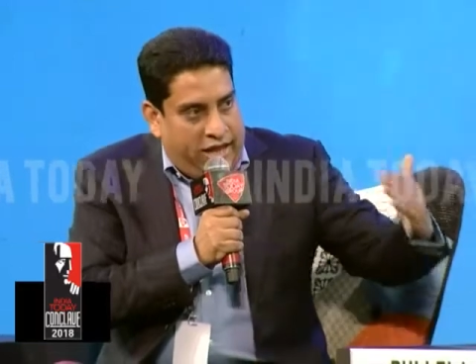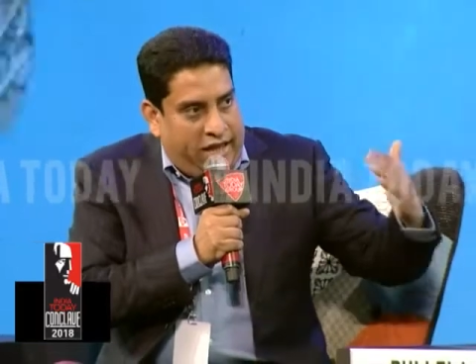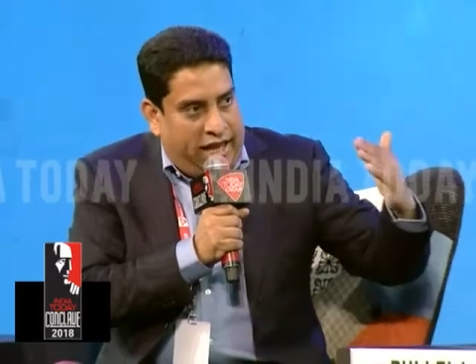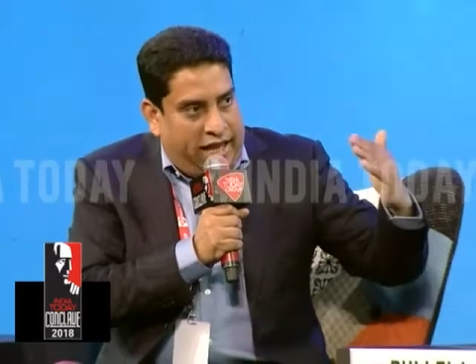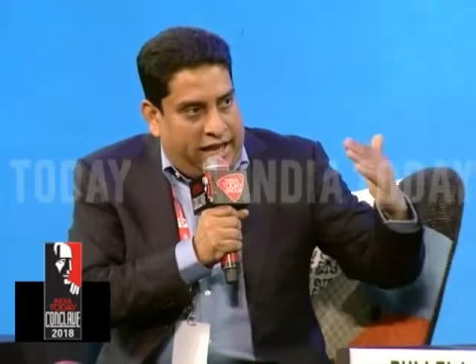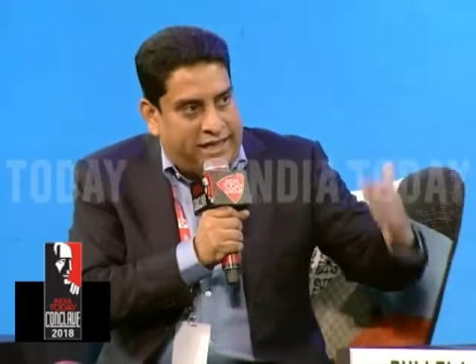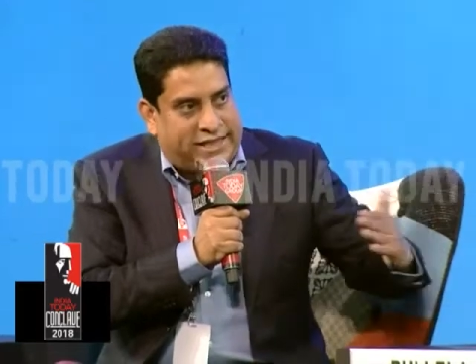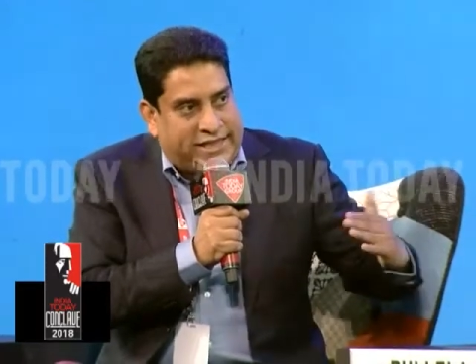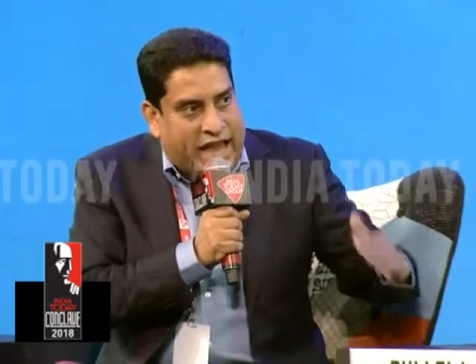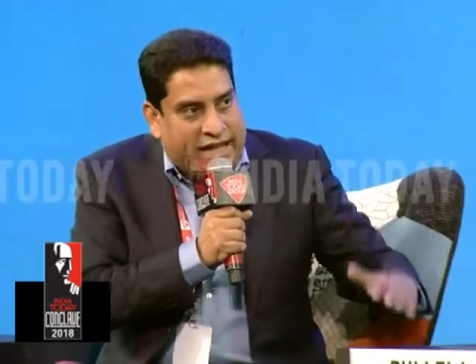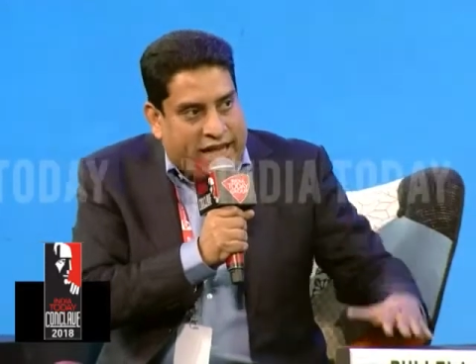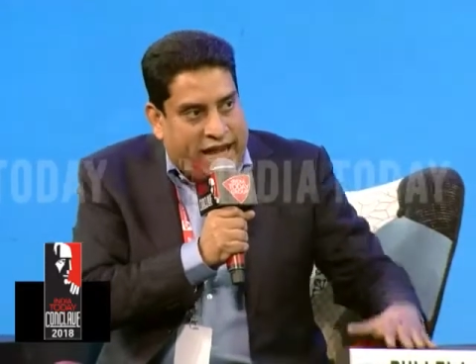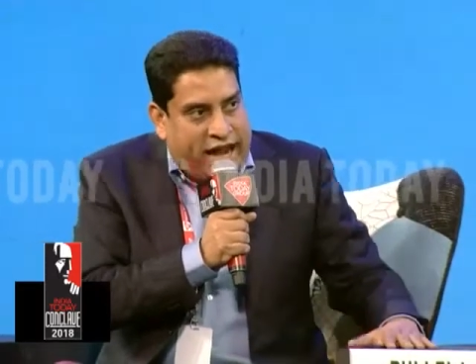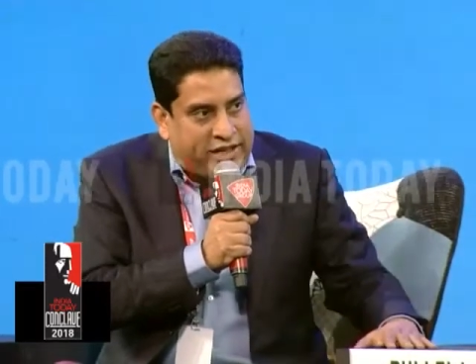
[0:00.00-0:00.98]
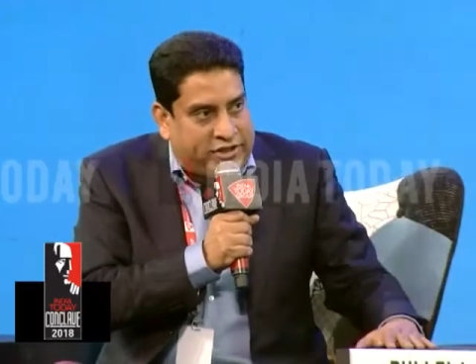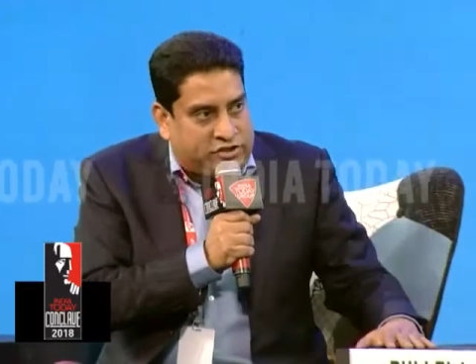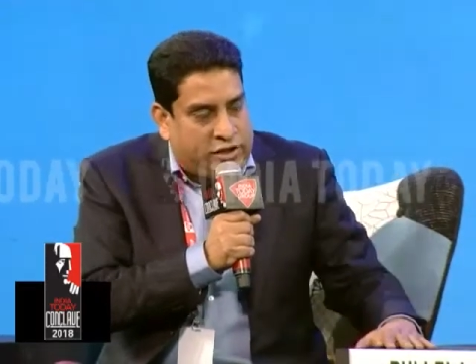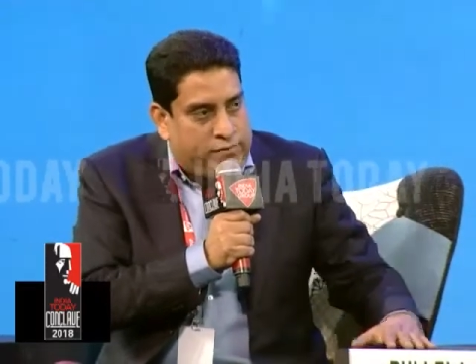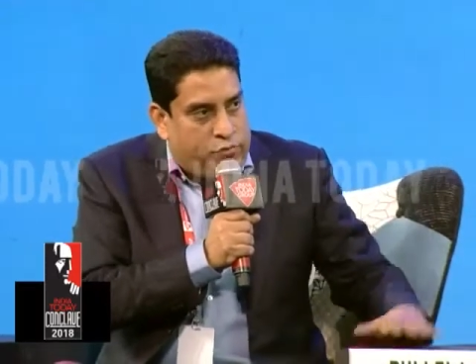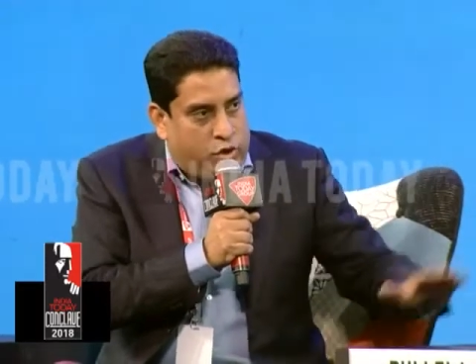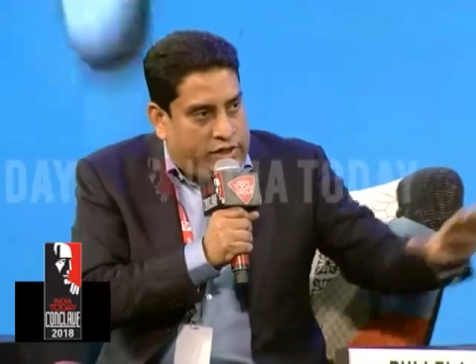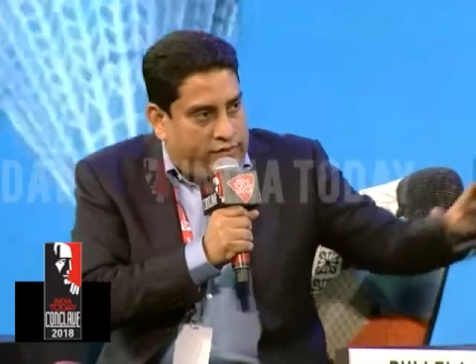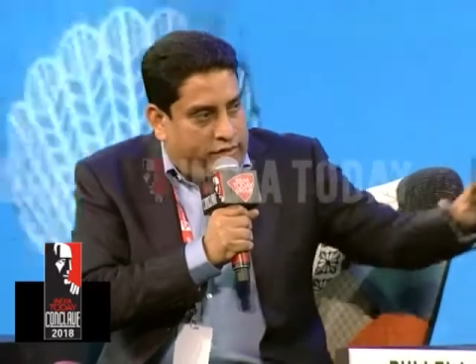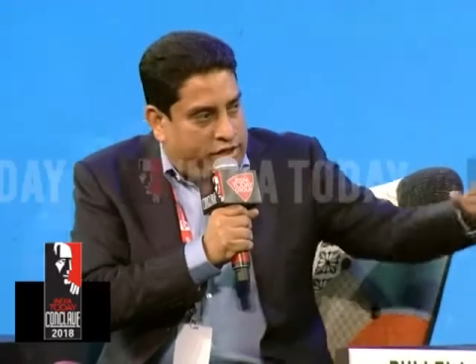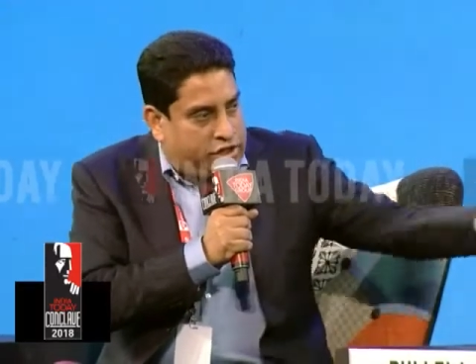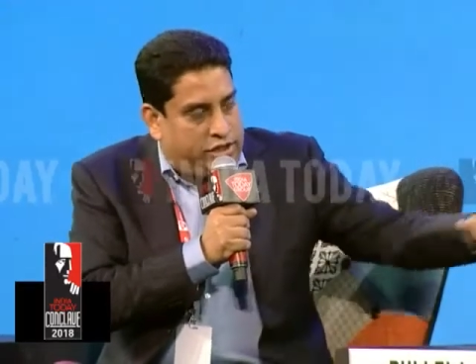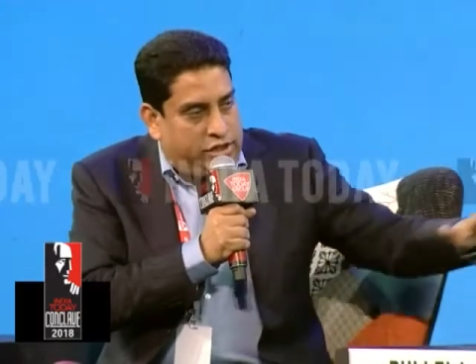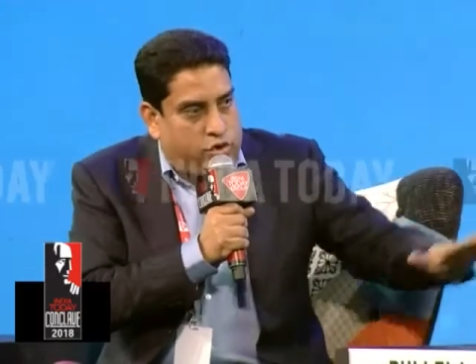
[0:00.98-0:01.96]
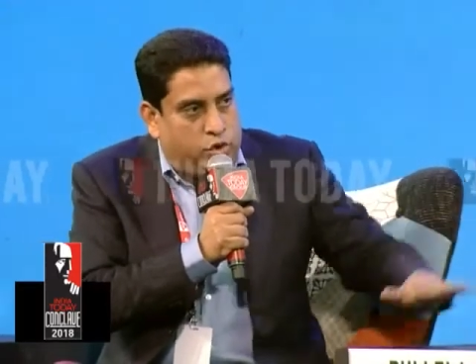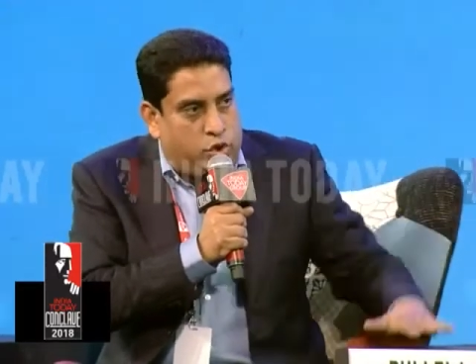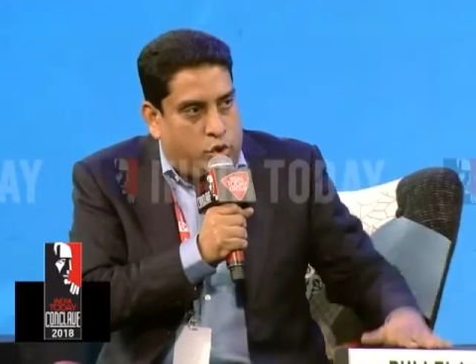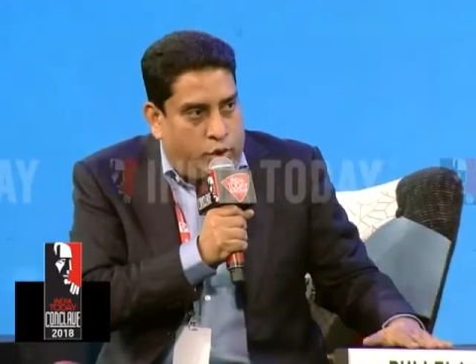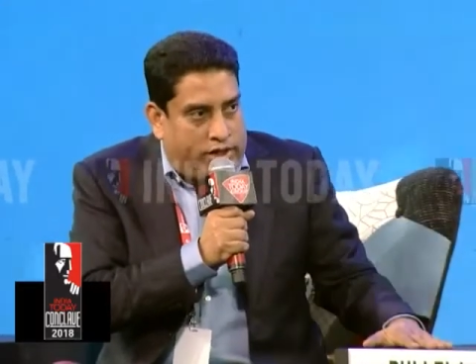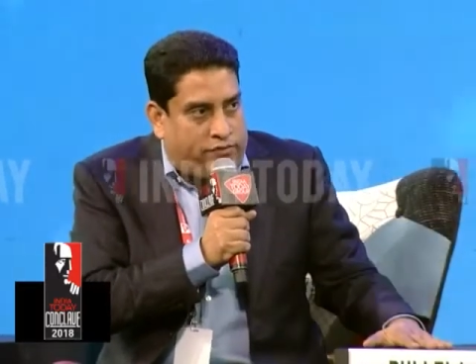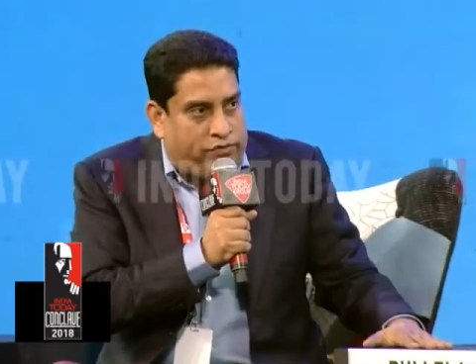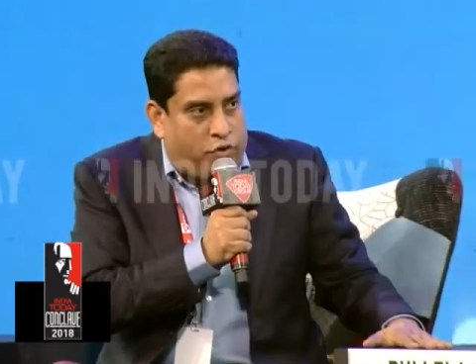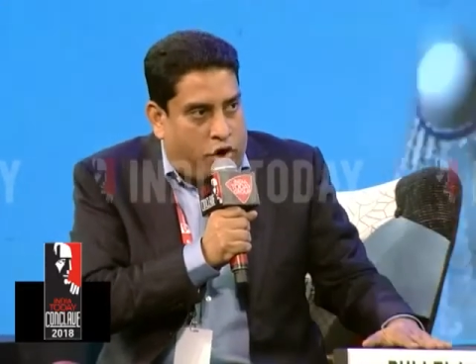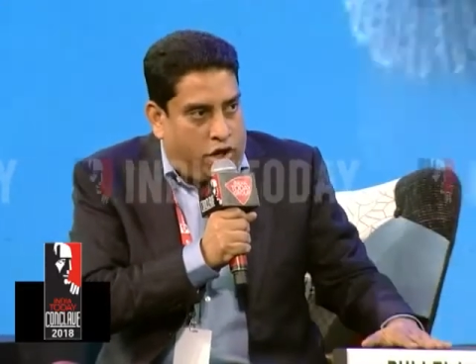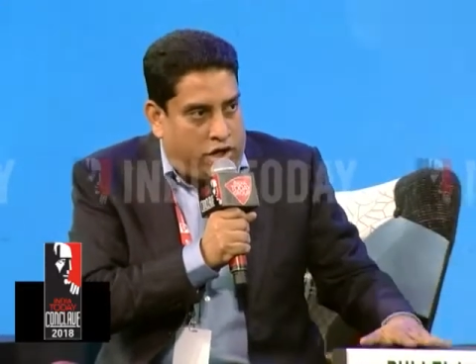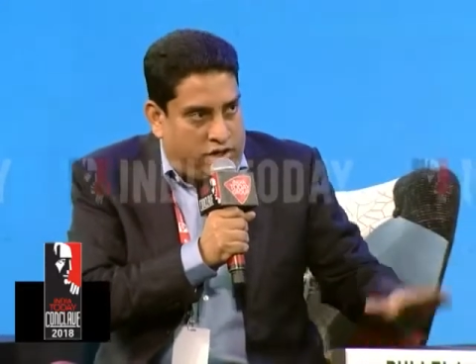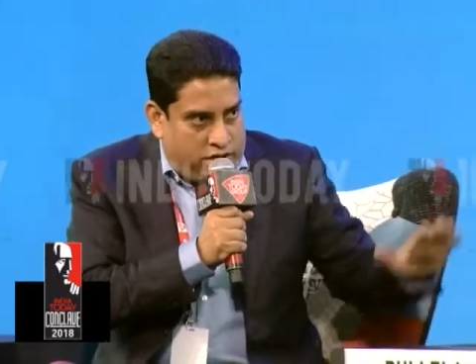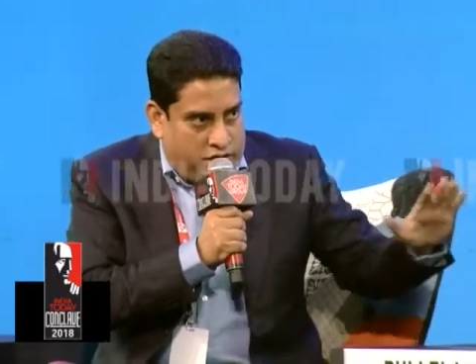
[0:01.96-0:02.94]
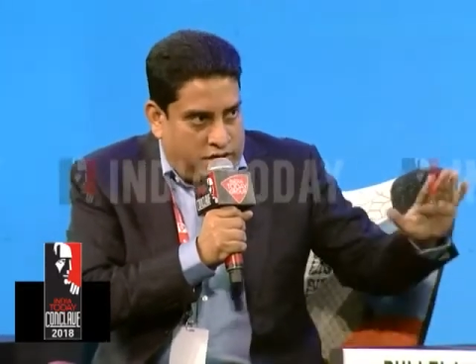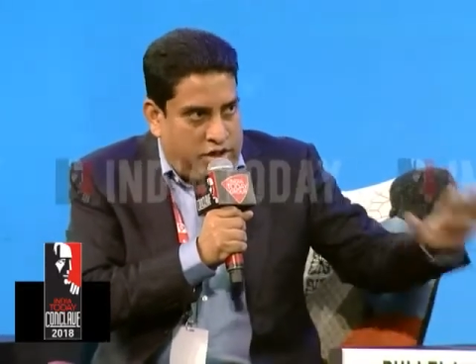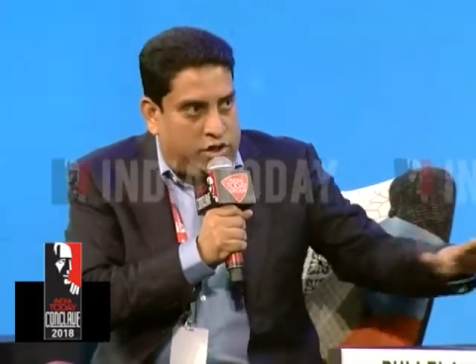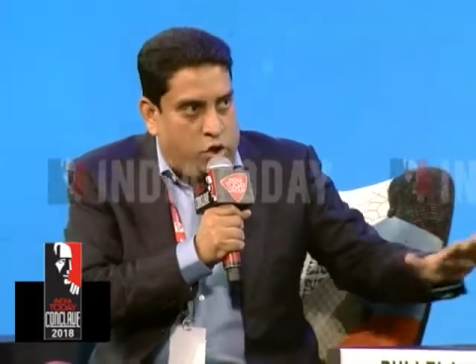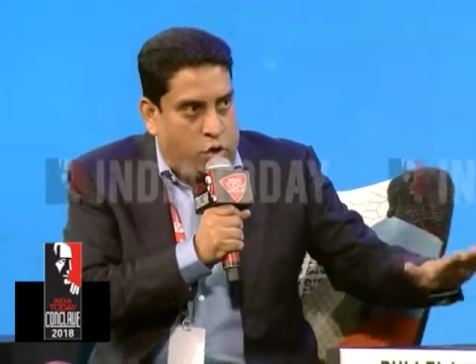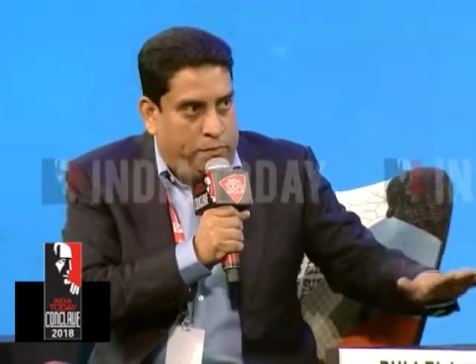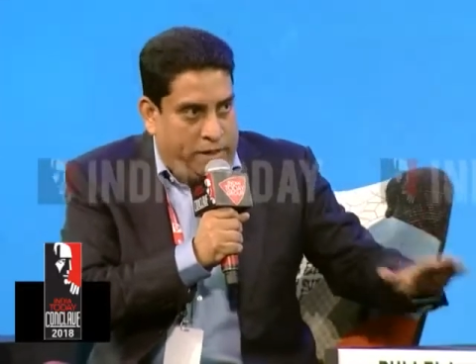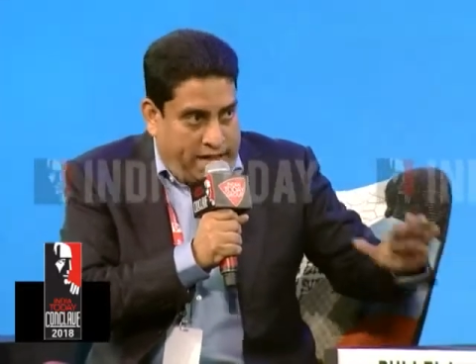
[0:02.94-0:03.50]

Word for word: Is that extra motivation to do it for Gopi,